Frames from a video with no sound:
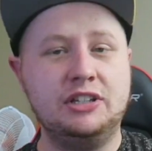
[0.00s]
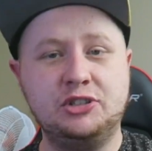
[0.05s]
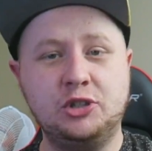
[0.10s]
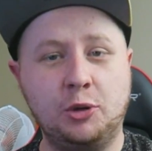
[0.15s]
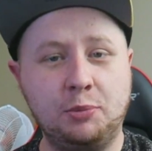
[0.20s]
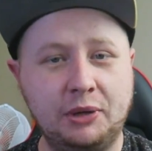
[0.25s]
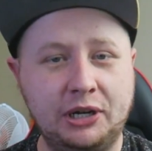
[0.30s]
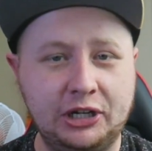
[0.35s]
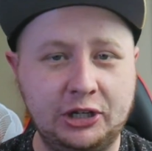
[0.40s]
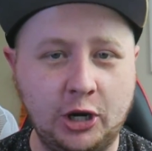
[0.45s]
There's
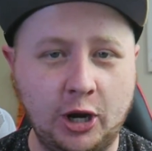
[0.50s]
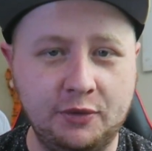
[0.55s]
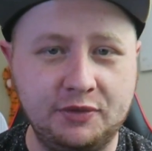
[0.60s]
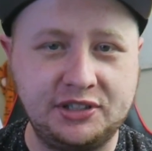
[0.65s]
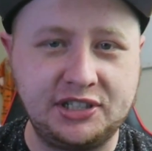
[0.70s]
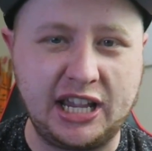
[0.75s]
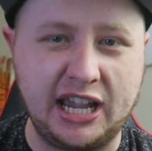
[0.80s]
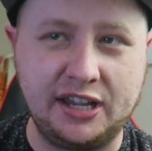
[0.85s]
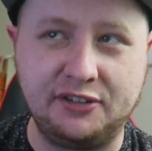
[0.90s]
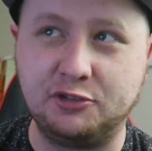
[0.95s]
not been an
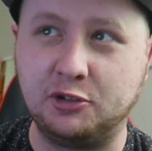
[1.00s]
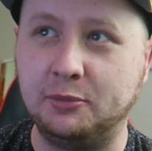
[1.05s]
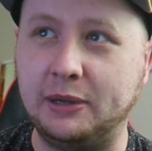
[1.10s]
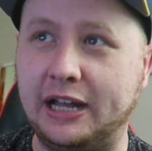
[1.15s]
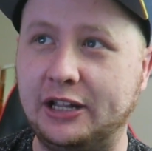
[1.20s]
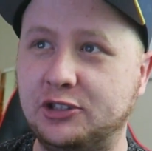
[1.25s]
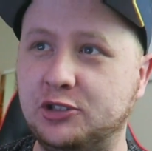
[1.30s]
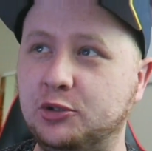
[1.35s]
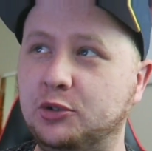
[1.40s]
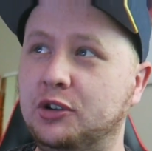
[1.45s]
overtake for
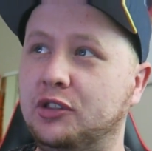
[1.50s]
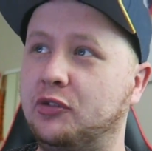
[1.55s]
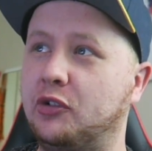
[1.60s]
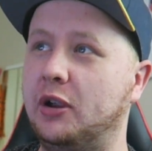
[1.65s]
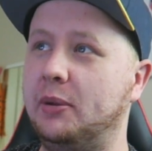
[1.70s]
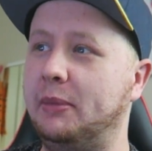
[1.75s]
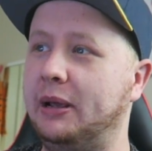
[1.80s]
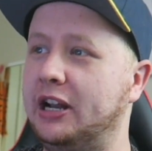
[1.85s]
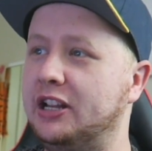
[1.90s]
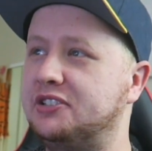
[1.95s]
about 2 or
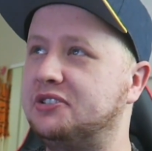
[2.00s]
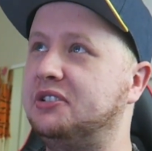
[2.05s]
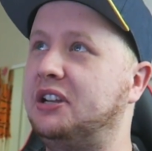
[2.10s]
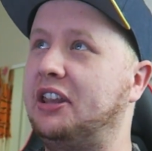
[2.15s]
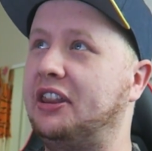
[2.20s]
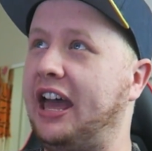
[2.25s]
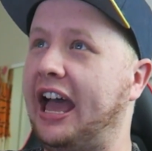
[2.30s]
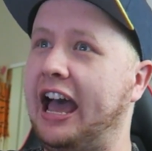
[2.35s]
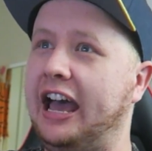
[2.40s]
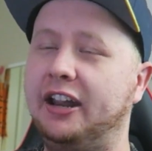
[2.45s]
3 minutes.
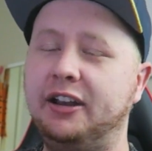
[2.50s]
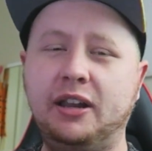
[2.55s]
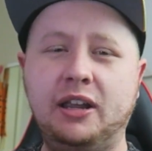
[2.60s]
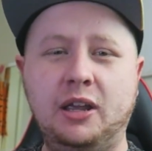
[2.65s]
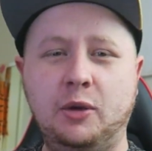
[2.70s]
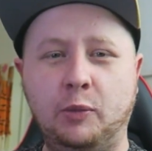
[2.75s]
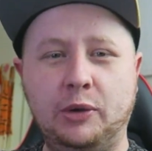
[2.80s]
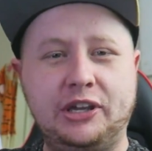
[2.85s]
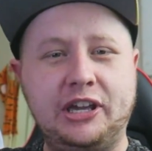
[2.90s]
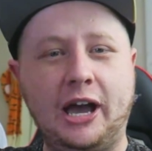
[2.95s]
Another ad.
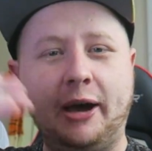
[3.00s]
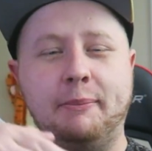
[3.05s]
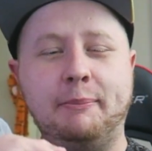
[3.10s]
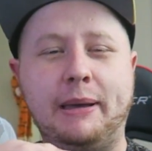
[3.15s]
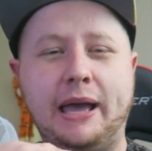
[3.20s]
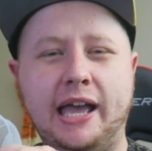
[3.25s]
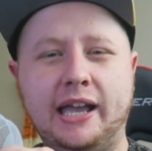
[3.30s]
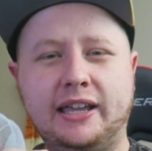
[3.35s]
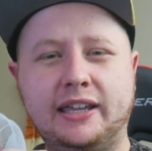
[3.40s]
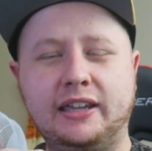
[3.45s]
We come
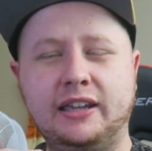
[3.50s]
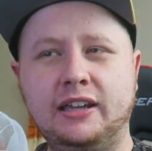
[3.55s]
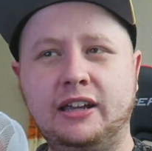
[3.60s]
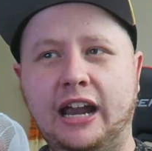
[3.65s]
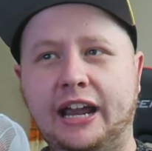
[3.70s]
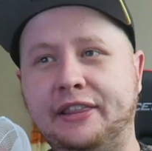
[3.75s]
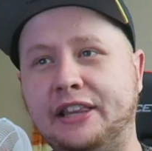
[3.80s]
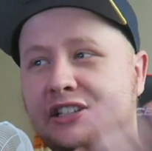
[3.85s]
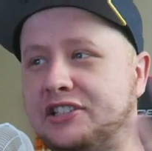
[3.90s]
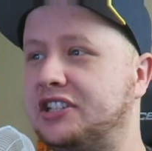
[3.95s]
back
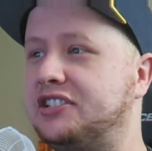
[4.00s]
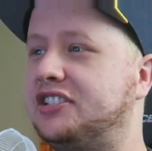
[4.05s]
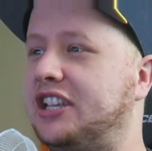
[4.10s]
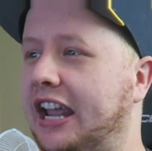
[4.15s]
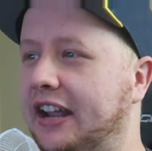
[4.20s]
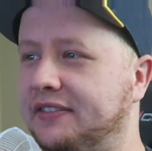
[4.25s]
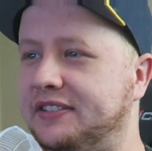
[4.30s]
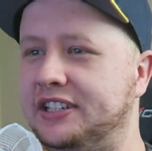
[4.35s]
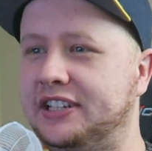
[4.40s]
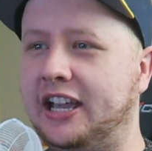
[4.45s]
and there's a
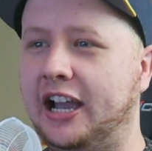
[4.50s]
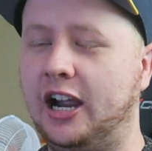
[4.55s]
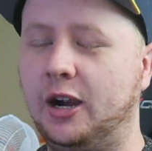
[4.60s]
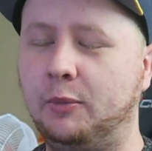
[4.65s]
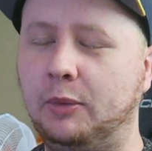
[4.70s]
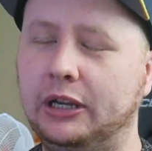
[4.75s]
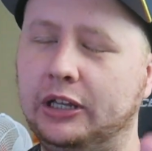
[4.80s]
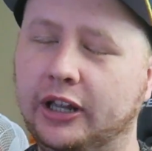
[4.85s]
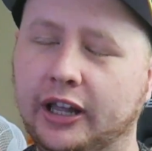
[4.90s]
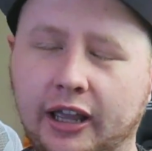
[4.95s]
safety car
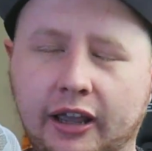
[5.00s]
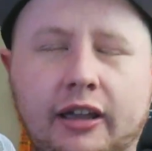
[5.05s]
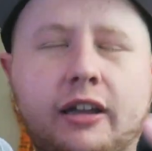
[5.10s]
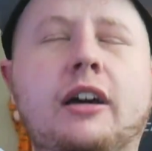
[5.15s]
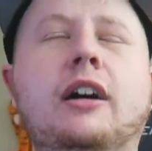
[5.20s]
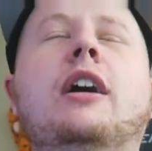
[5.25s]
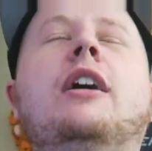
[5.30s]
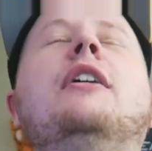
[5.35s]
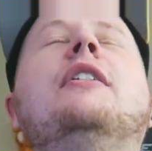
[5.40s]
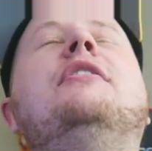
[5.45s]
and we're like,
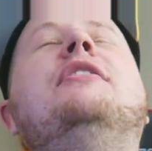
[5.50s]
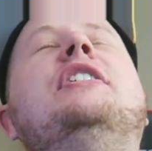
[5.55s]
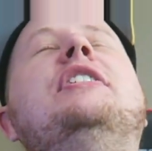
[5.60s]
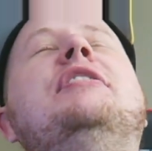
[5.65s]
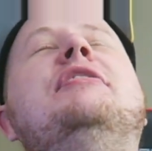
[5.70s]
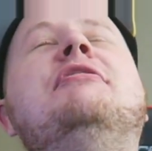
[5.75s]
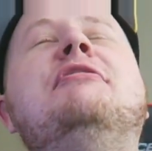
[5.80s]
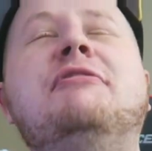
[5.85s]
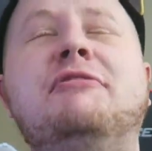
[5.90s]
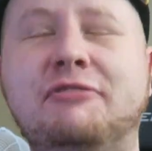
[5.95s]
oh,
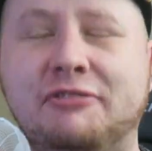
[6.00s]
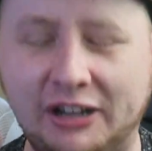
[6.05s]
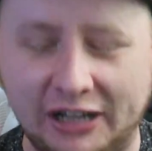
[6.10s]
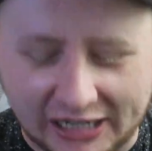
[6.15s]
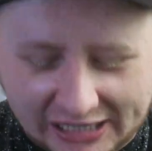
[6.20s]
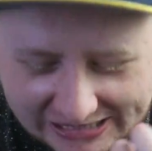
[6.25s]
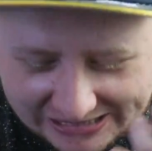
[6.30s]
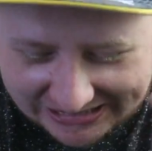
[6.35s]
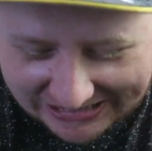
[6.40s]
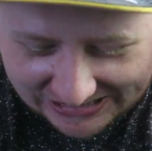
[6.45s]
for
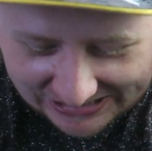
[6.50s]
fuck's